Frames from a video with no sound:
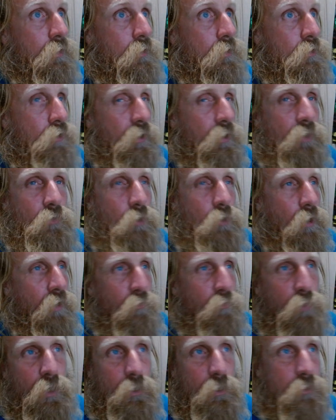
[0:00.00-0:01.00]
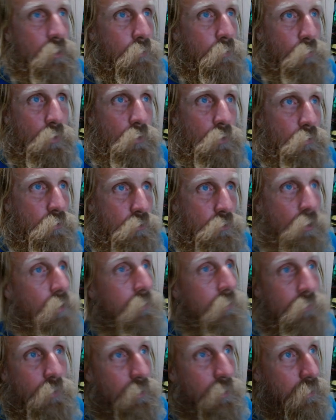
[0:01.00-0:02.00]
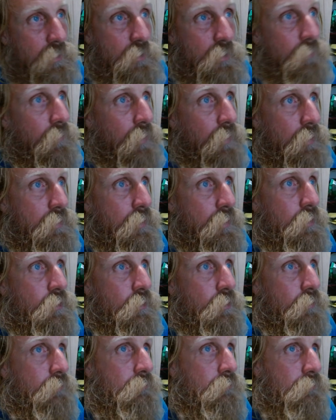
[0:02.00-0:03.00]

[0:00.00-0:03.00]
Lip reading: So, like, if you don't have blacktop roads, you're not even like a civilization.